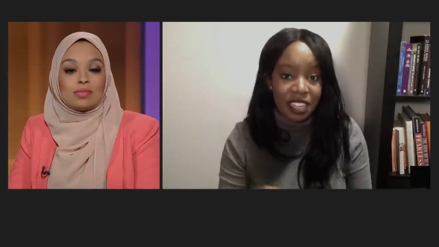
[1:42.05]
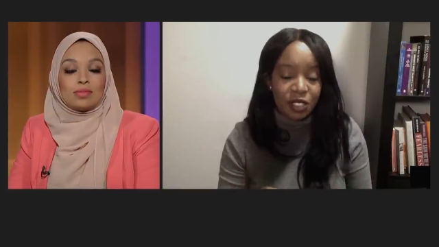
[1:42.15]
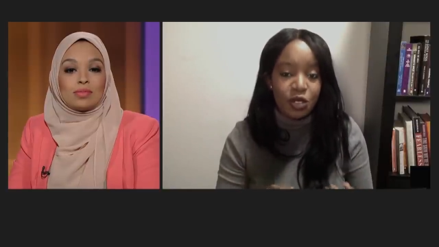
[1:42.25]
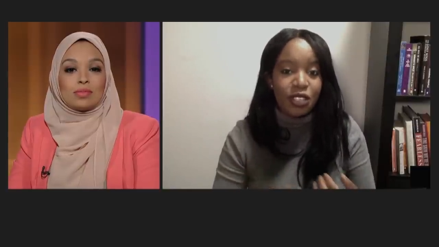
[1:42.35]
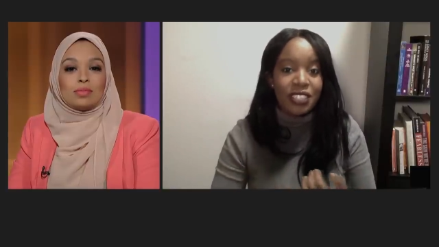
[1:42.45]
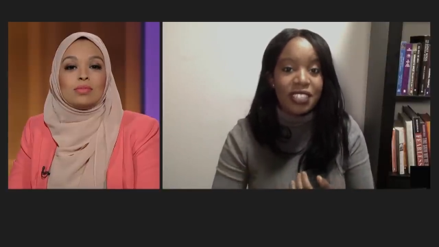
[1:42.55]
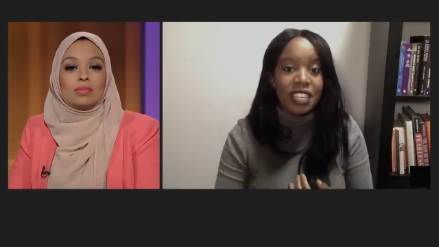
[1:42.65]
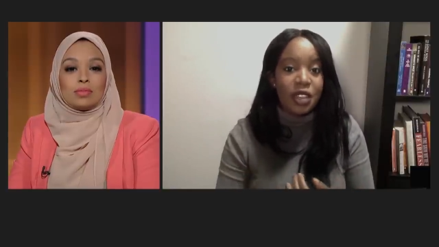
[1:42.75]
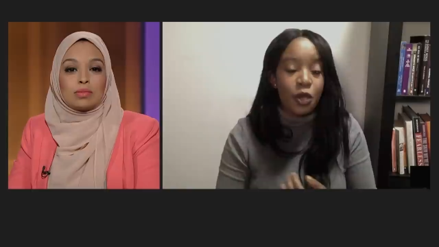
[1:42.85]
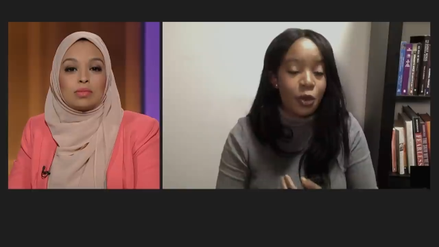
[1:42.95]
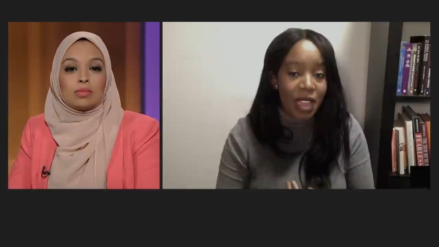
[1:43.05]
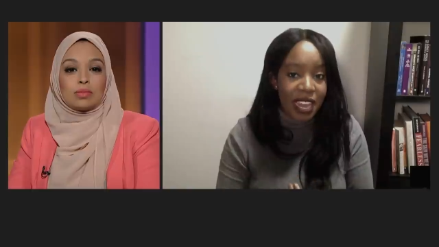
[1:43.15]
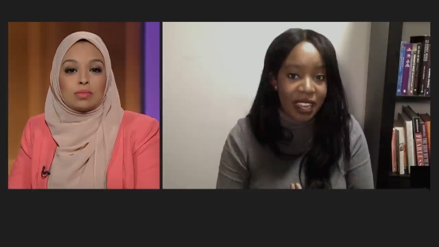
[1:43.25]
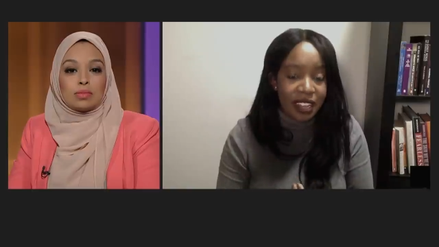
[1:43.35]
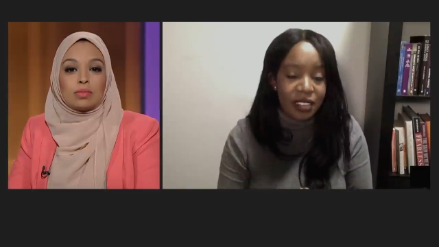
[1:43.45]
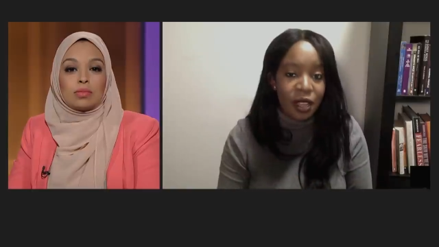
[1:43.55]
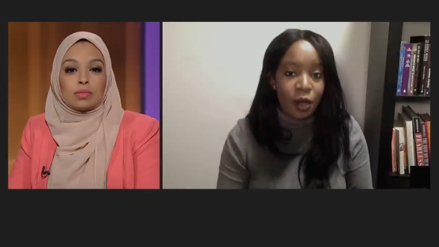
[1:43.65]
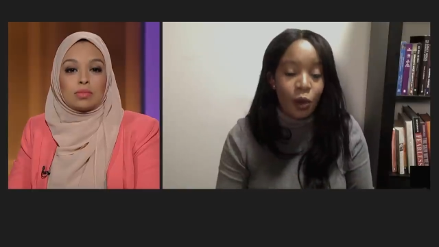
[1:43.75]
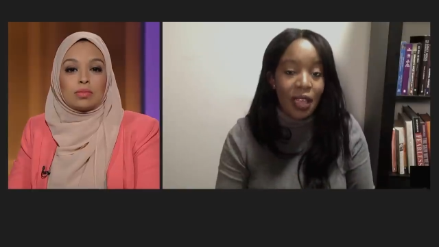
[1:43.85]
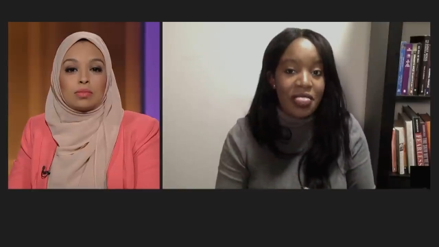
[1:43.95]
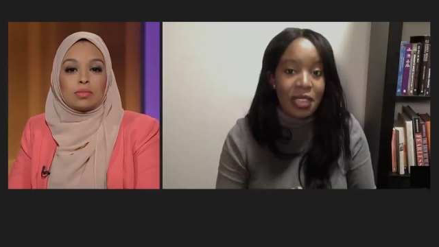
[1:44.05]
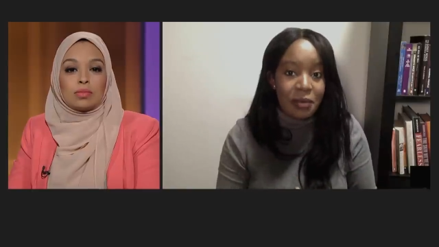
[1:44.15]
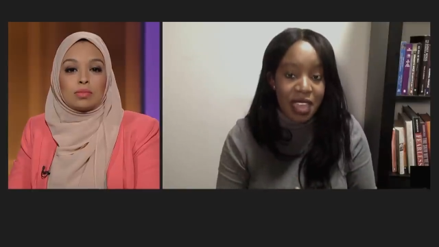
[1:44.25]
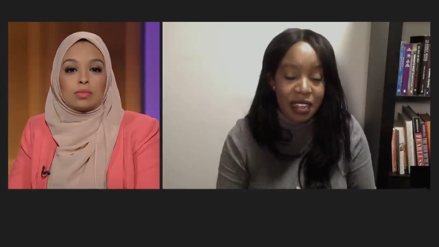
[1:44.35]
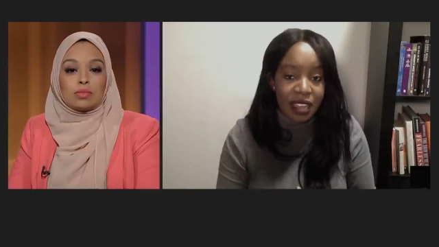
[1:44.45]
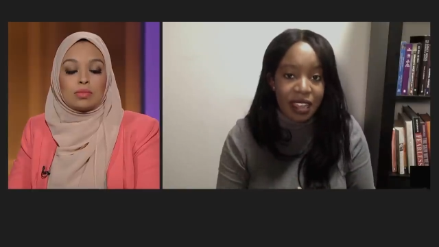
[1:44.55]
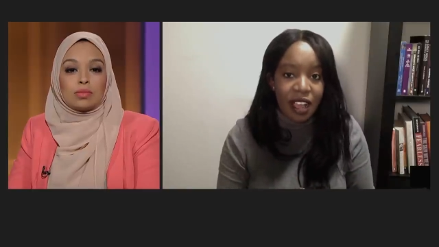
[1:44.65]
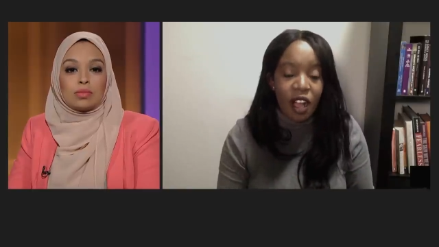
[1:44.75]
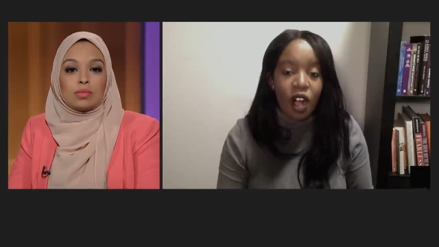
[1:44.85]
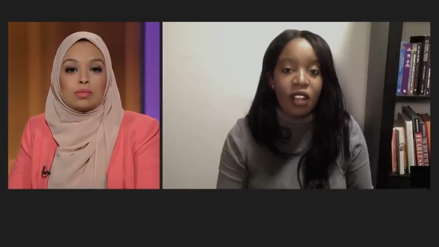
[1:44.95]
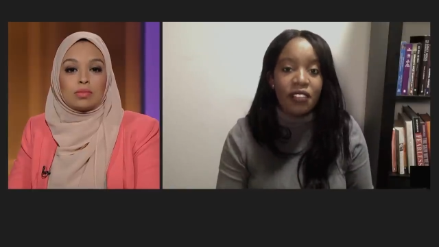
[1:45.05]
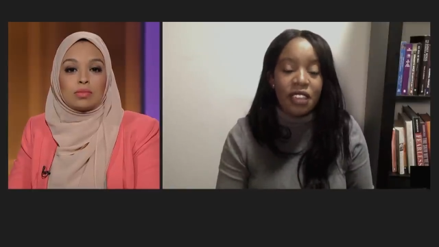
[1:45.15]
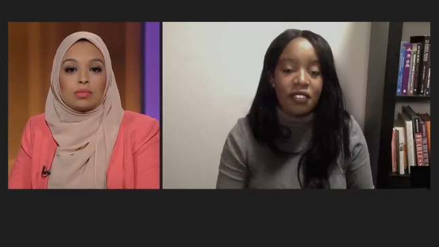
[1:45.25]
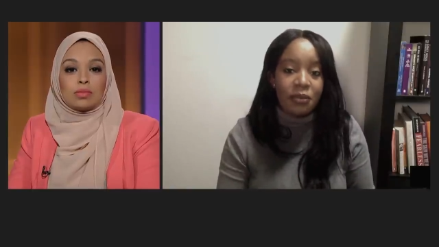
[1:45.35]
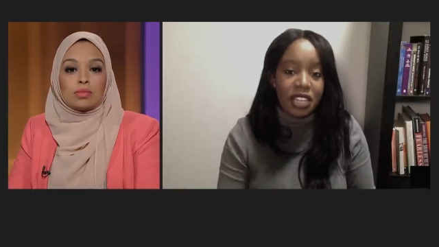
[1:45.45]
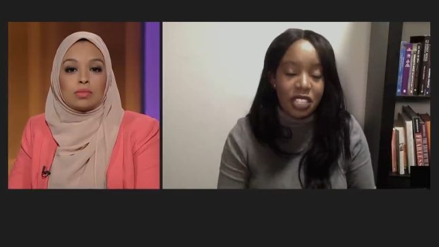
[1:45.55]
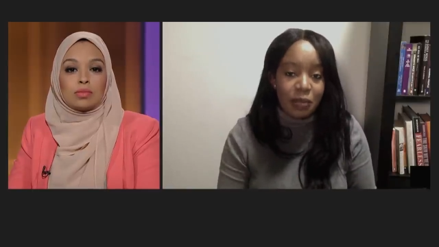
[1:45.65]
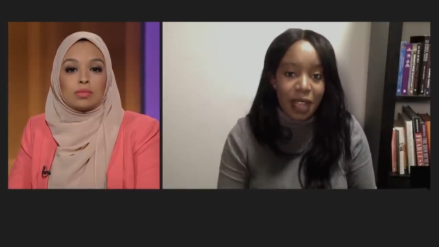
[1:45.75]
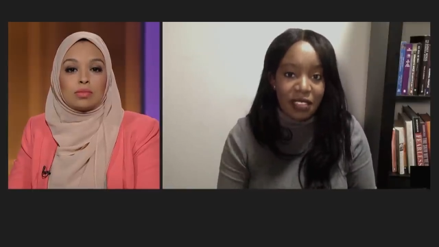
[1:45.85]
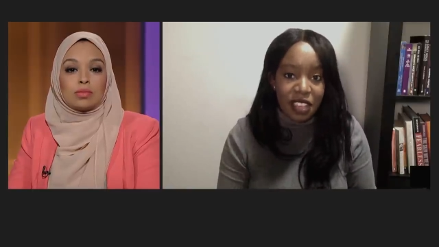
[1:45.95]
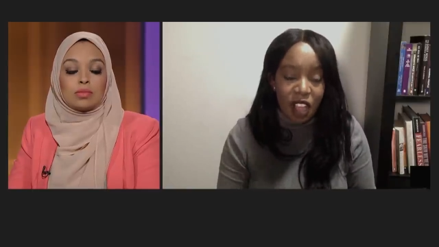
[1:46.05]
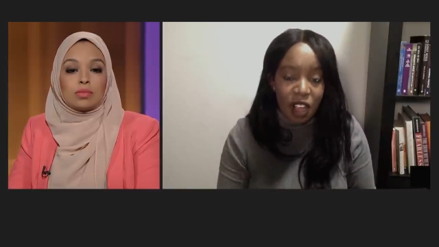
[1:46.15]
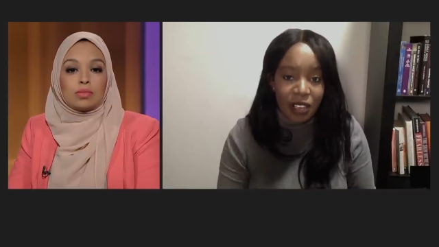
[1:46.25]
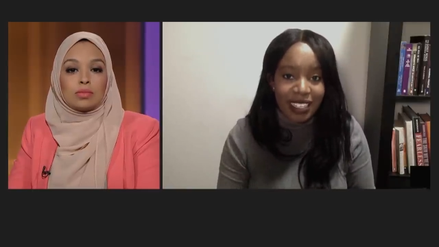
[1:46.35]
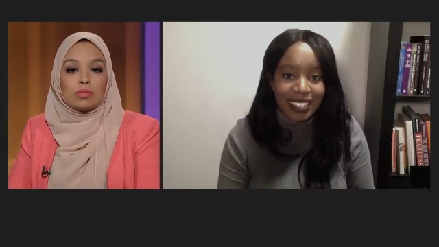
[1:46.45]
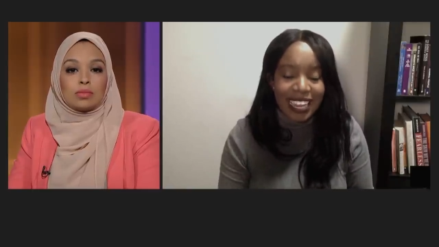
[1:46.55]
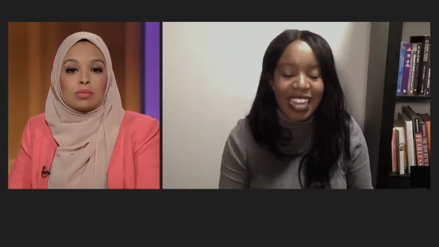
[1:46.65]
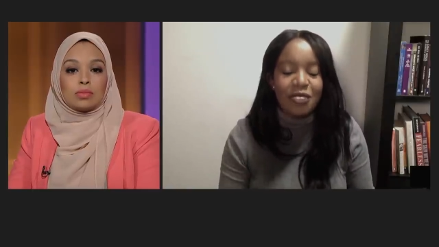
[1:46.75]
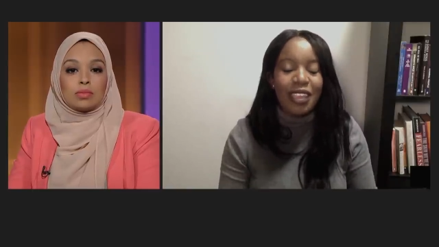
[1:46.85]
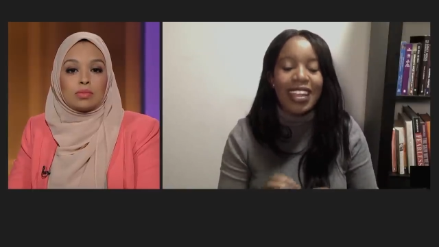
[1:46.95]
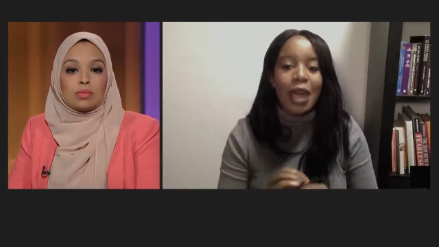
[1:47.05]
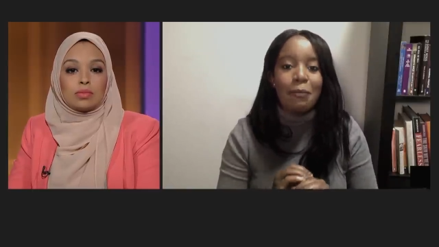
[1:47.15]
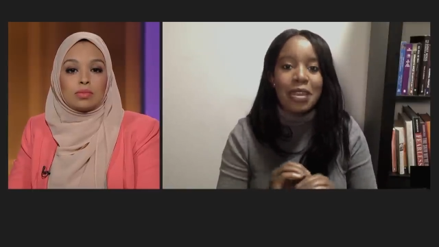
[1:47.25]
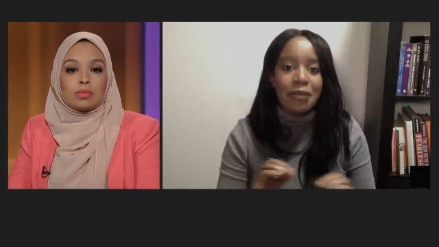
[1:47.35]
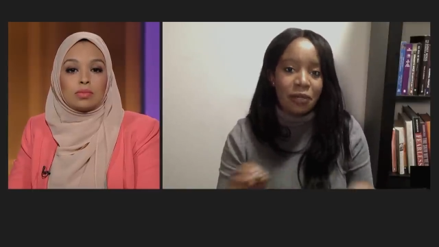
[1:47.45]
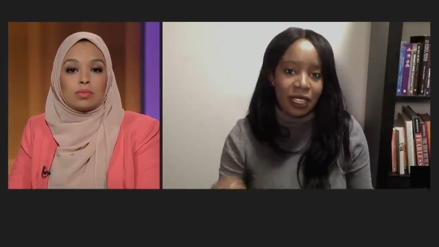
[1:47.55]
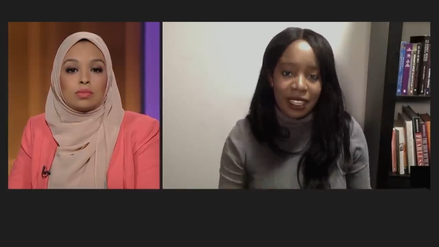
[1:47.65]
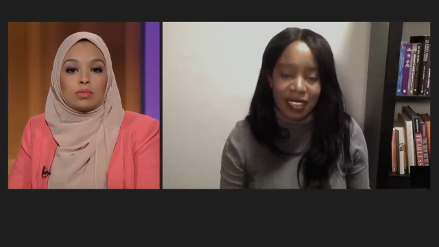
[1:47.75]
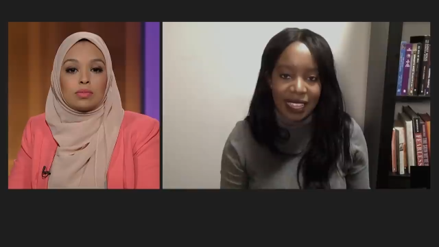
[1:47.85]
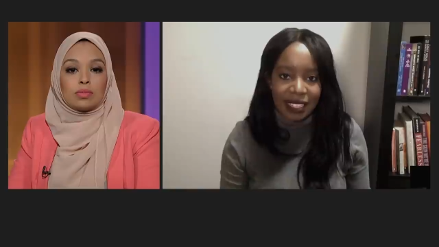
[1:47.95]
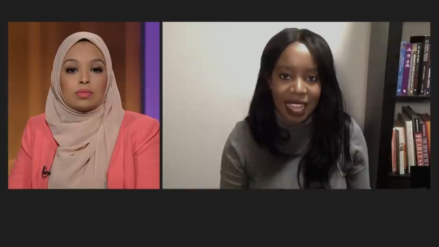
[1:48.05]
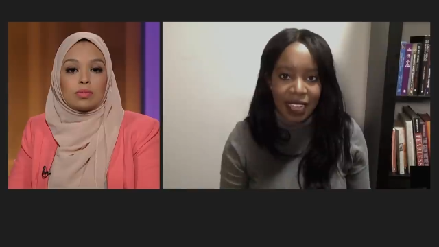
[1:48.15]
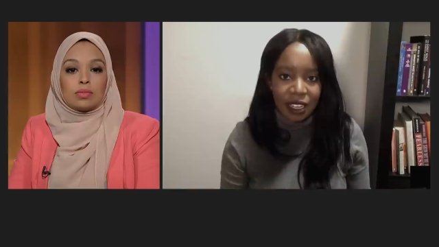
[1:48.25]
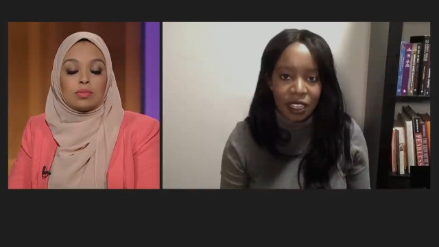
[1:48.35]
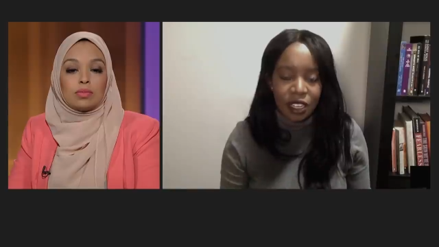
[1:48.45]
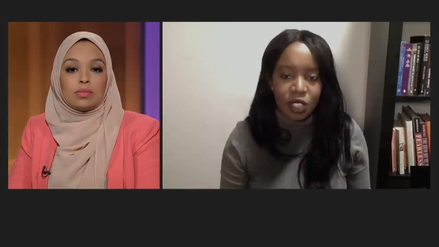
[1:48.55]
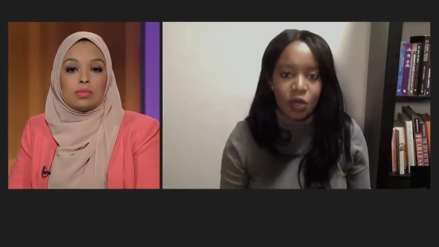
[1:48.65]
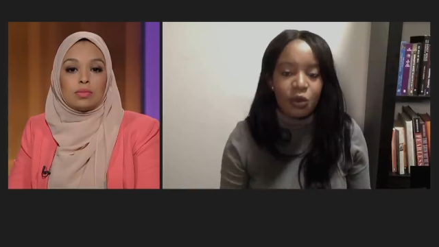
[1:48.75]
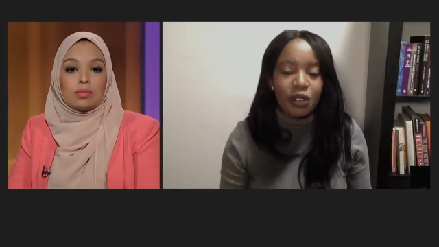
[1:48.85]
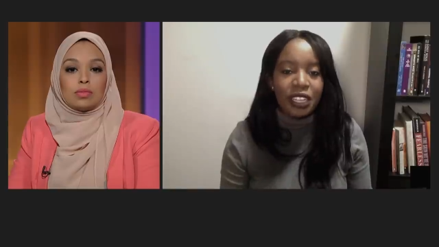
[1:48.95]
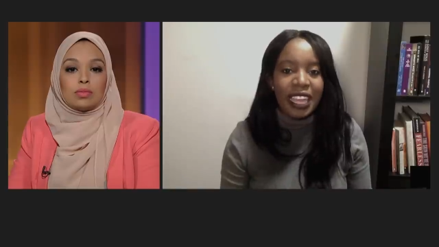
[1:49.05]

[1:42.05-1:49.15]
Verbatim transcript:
Speaker 1: So you can see who made it when they made it, all the information about the artist, and you cannot manipulate that data. Hmm. So it really